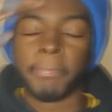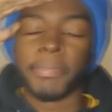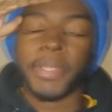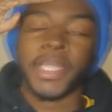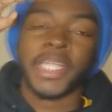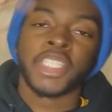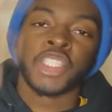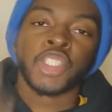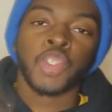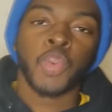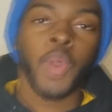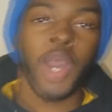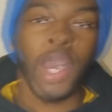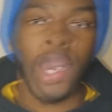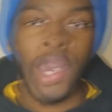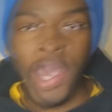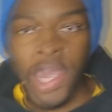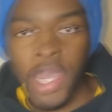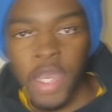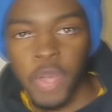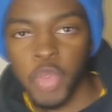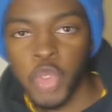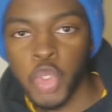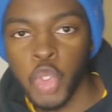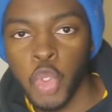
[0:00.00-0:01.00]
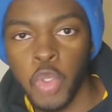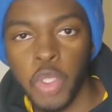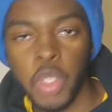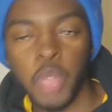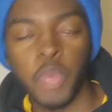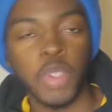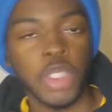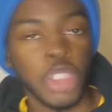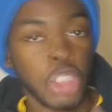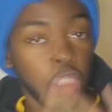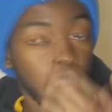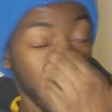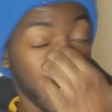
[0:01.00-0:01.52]
Well, that's squad, what's going
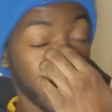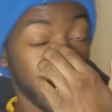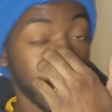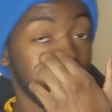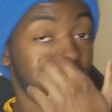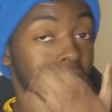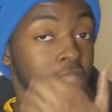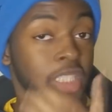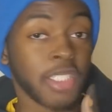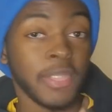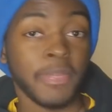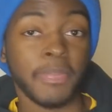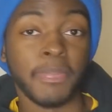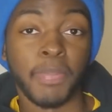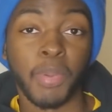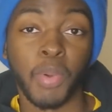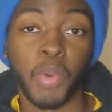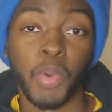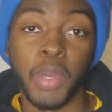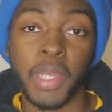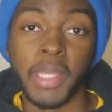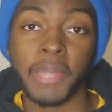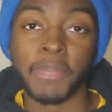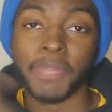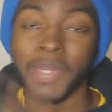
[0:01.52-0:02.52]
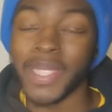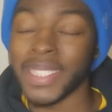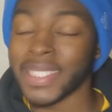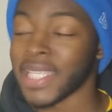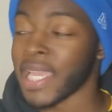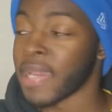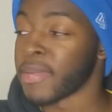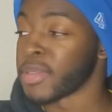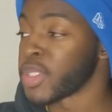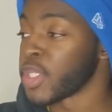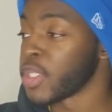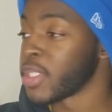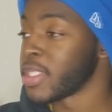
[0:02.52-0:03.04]
on with y'all, man? It's your boy, Blessed
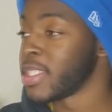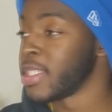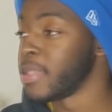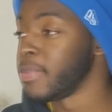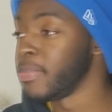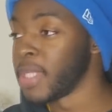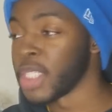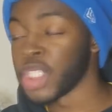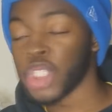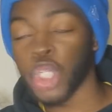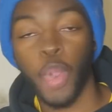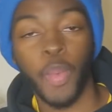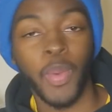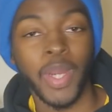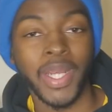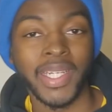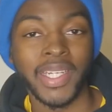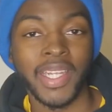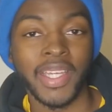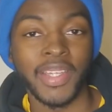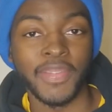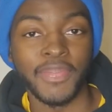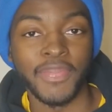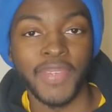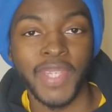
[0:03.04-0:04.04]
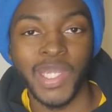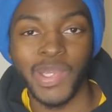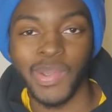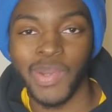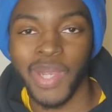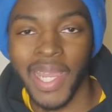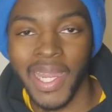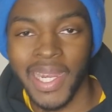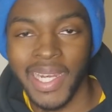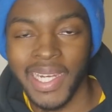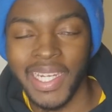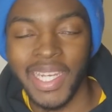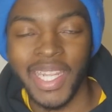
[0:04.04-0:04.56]
Out was always here to bless y'all with another video.
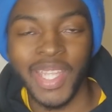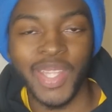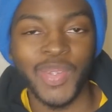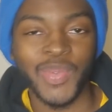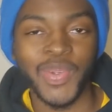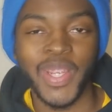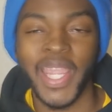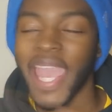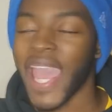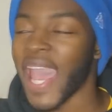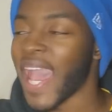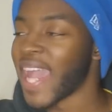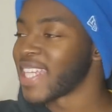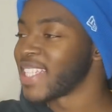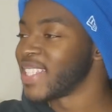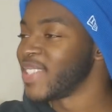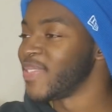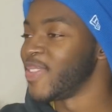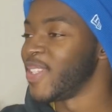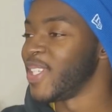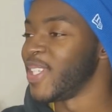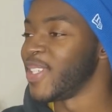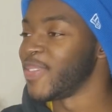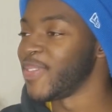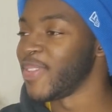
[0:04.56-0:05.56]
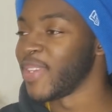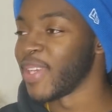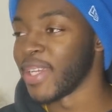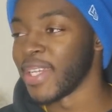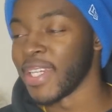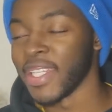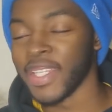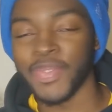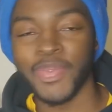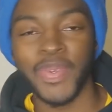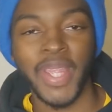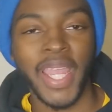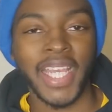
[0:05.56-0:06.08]
Got another reaction video for y'all.
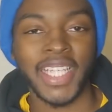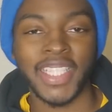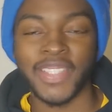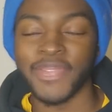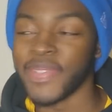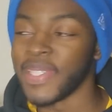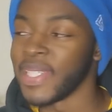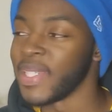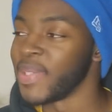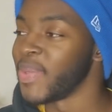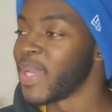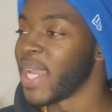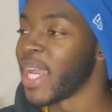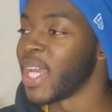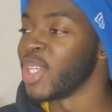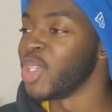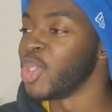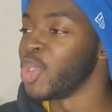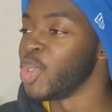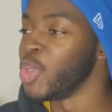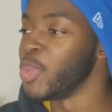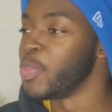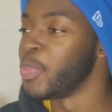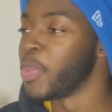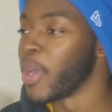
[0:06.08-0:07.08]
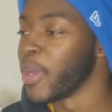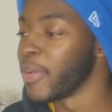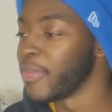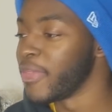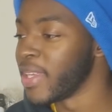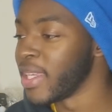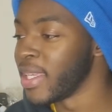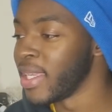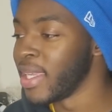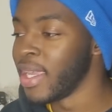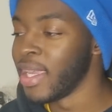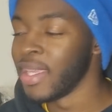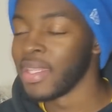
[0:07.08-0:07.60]
Another reaction video. We got Dude
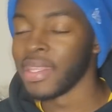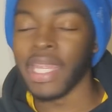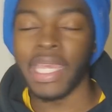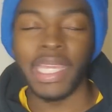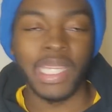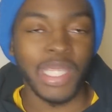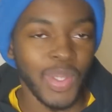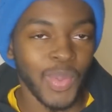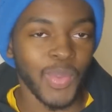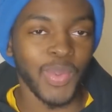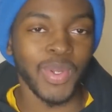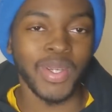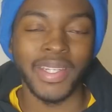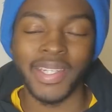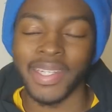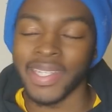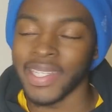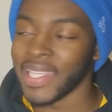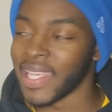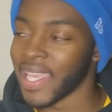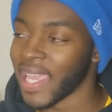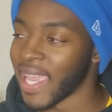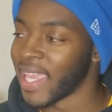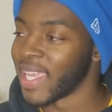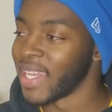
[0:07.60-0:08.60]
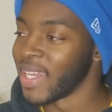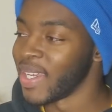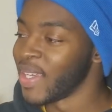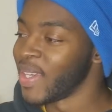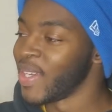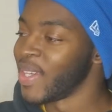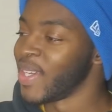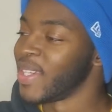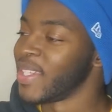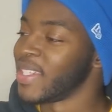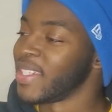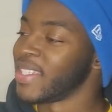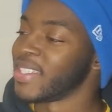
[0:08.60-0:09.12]
Perfect. They doing it again.
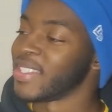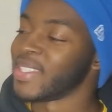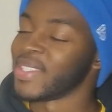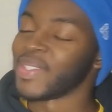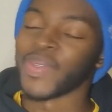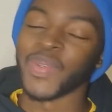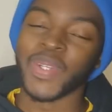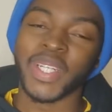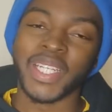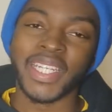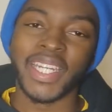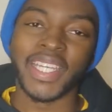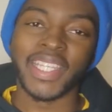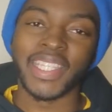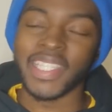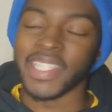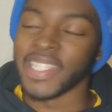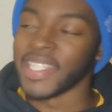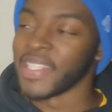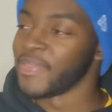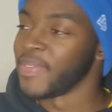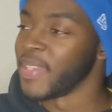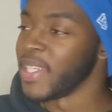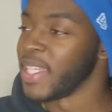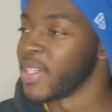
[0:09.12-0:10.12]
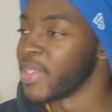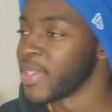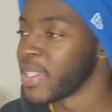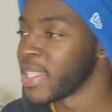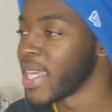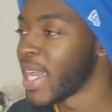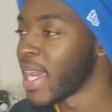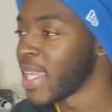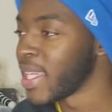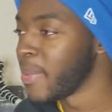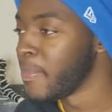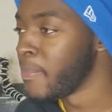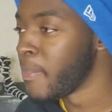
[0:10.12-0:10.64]
Doing another lit video.
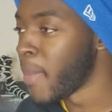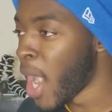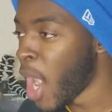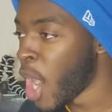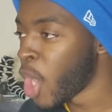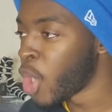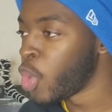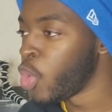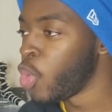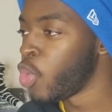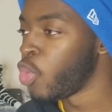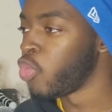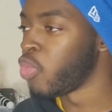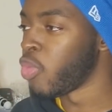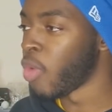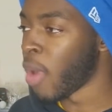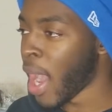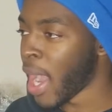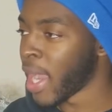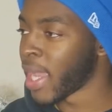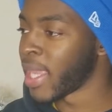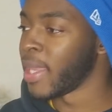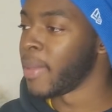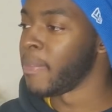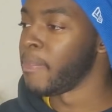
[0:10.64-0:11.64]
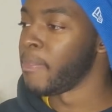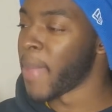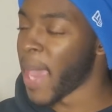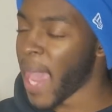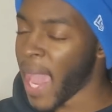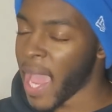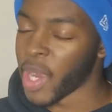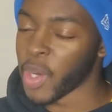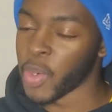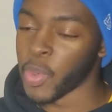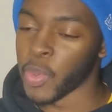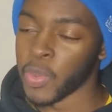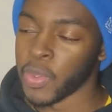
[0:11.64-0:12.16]
We got the Model Rocket
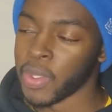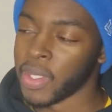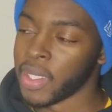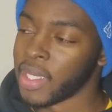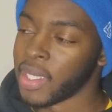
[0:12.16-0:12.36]
Battle.